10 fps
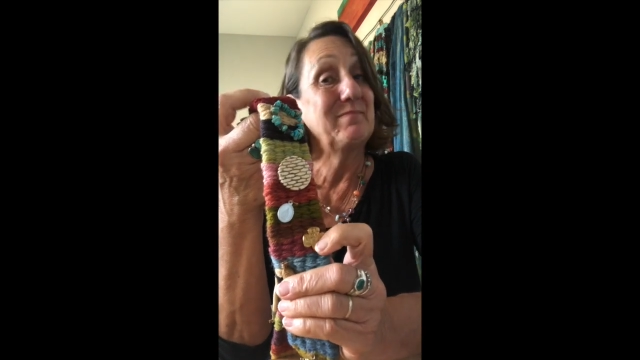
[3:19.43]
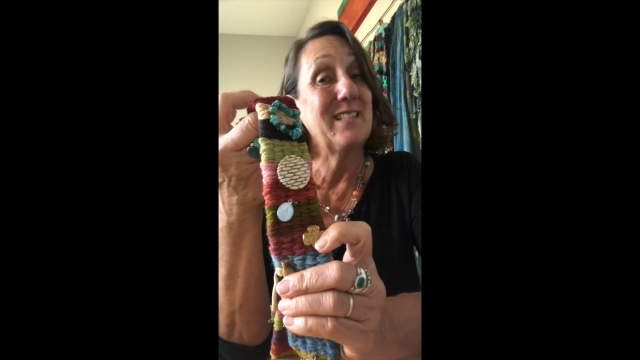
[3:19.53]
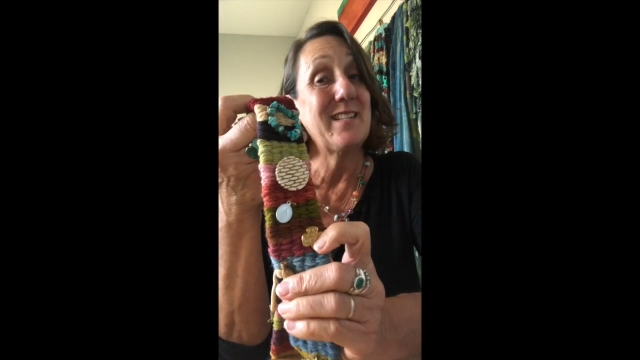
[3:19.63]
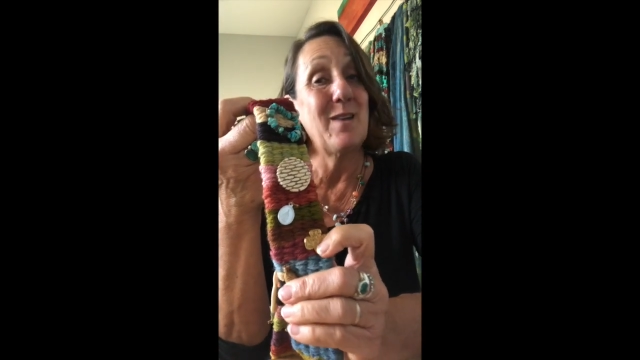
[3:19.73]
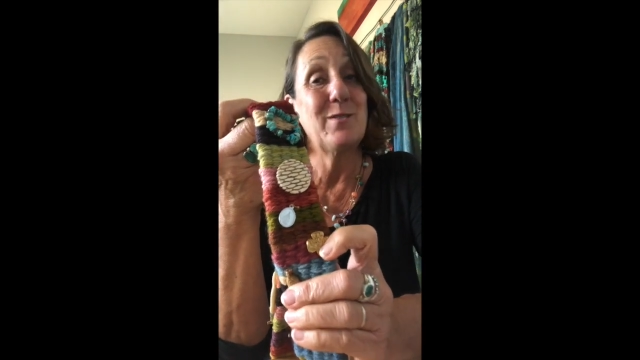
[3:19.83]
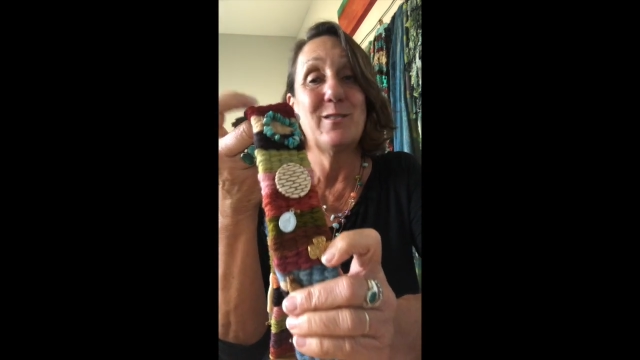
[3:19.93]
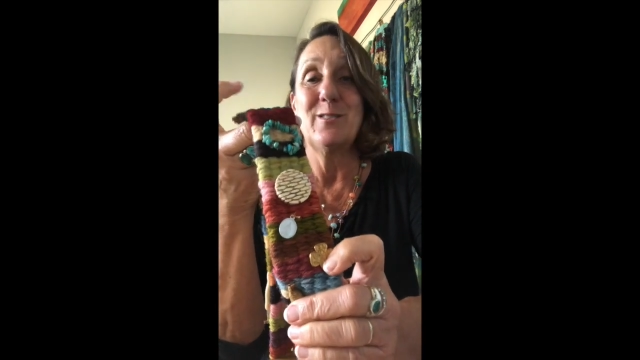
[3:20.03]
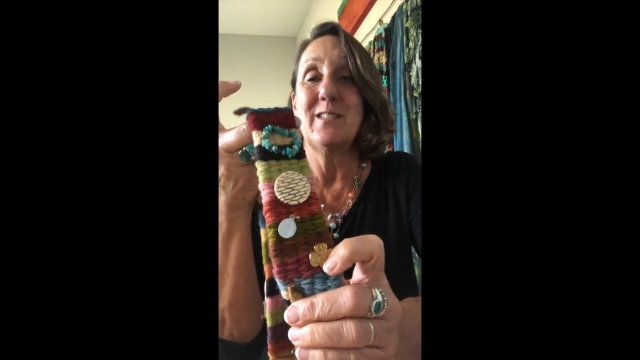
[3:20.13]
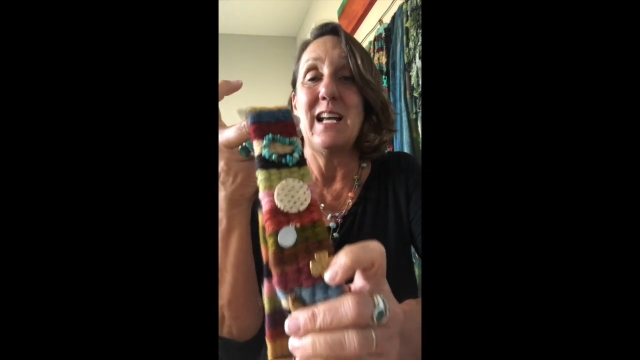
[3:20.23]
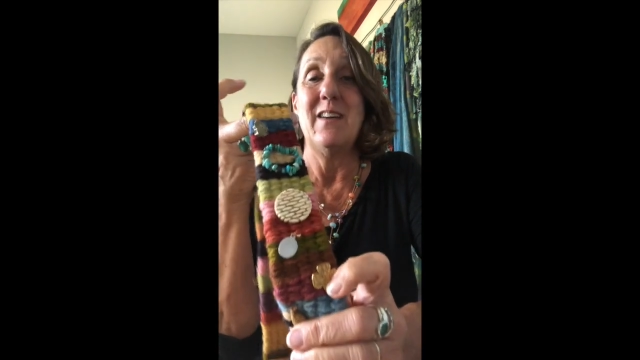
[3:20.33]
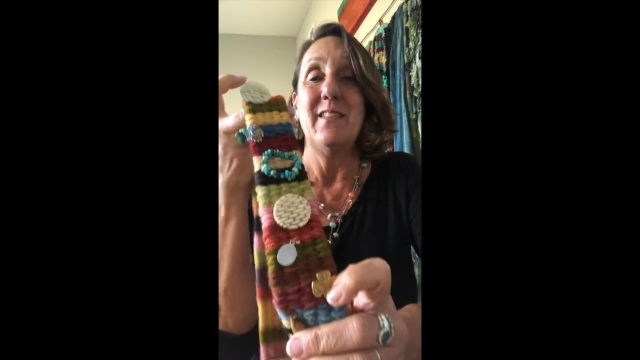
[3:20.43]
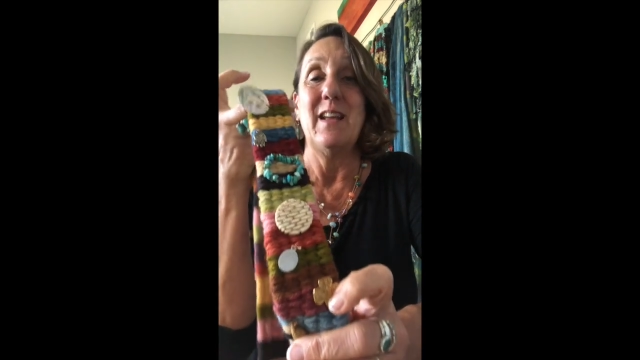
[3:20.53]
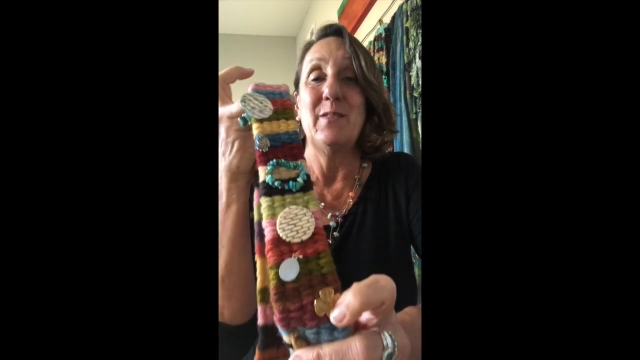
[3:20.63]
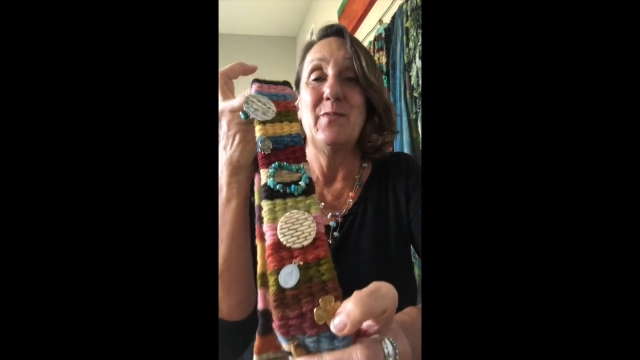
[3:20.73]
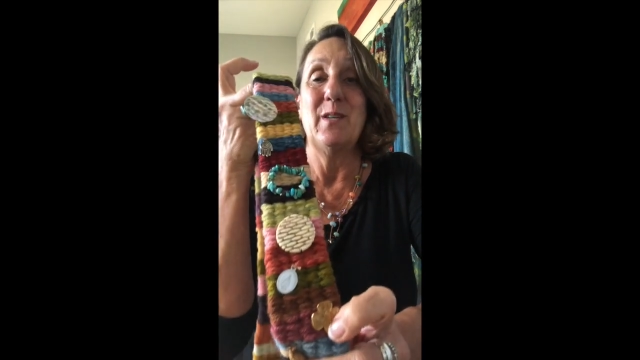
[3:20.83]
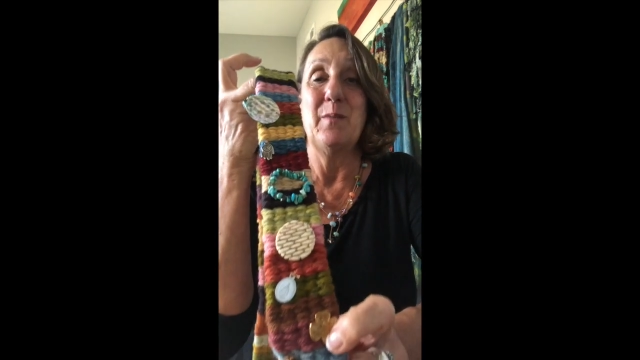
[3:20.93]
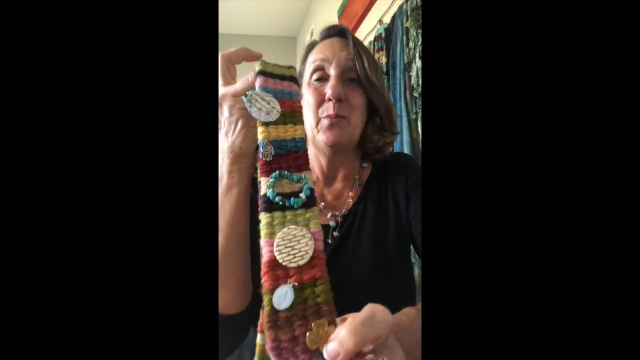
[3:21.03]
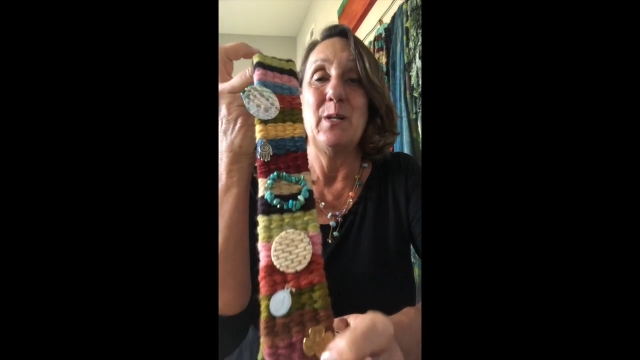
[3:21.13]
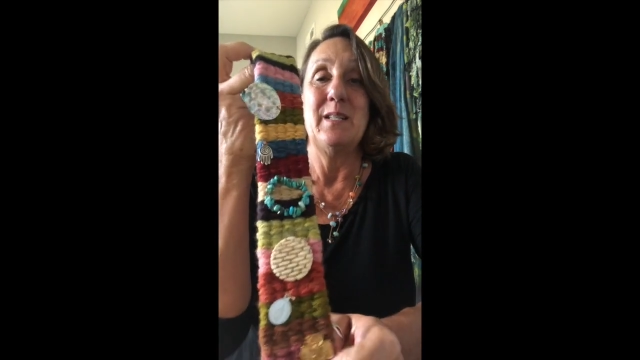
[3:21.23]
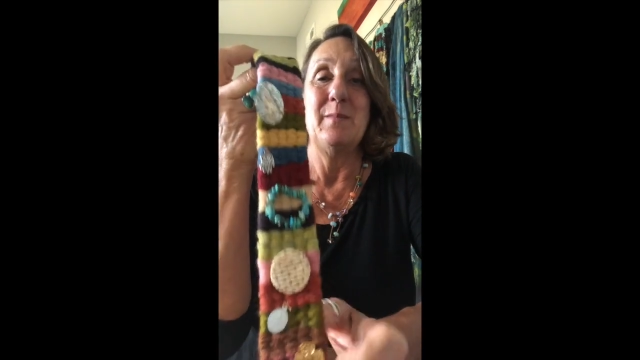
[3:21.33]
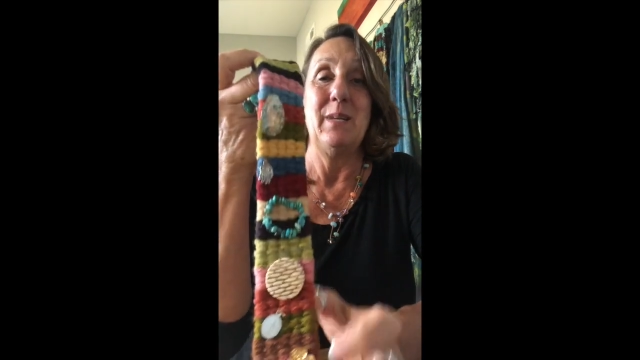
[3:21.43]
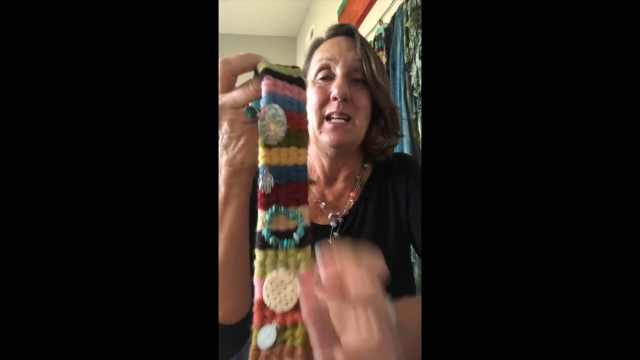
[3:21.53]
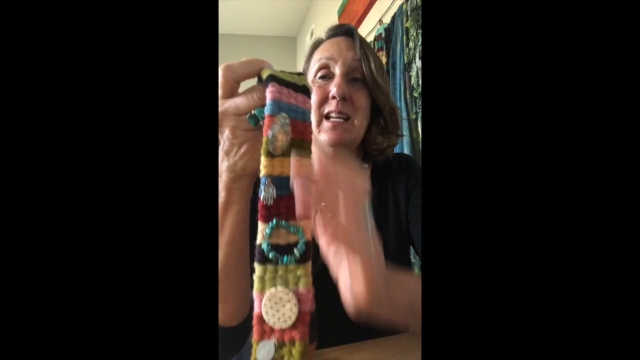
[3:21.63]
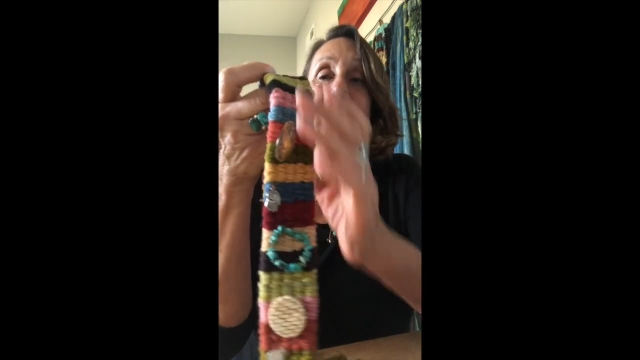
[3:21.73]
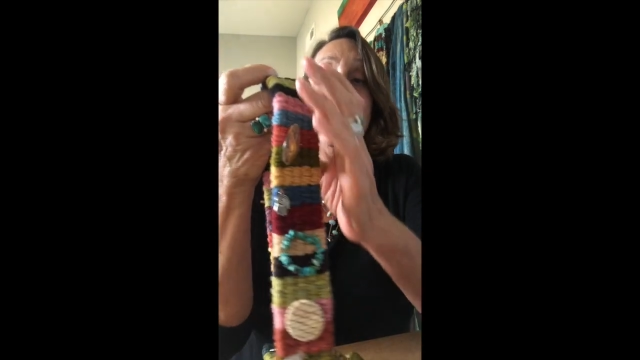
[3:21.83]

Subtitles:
because I was a Girl Scout and that was very important to me.